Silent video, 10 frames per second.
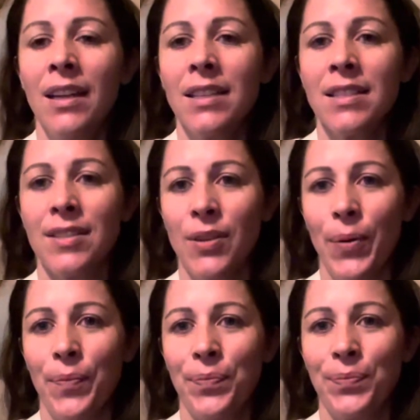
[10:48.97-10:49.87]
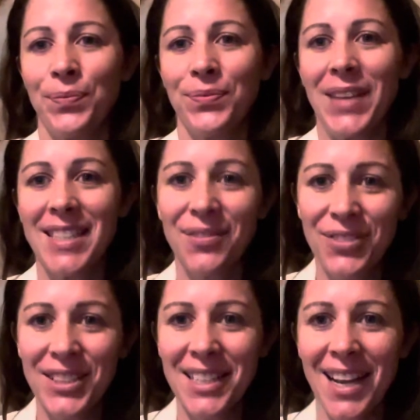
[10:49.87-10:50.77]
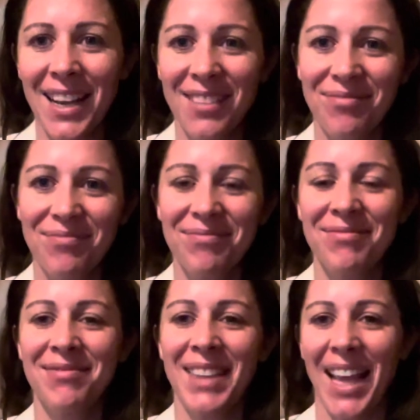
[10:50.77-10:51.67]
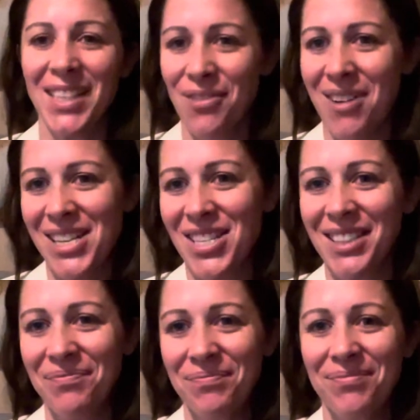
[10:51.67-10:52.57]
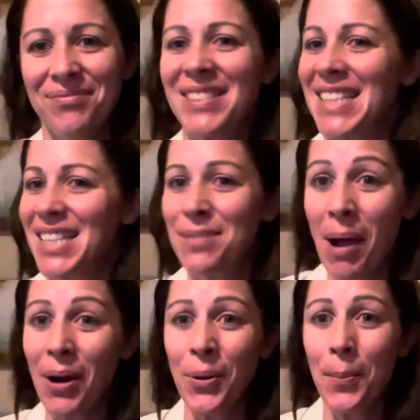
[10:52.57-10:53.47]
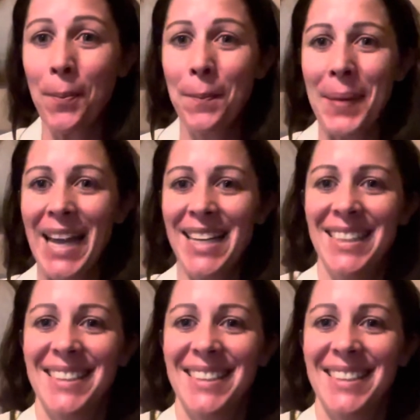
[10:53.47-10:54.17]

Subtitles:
So that's it for today. Thanks for watching. See you tomorrow. Bye.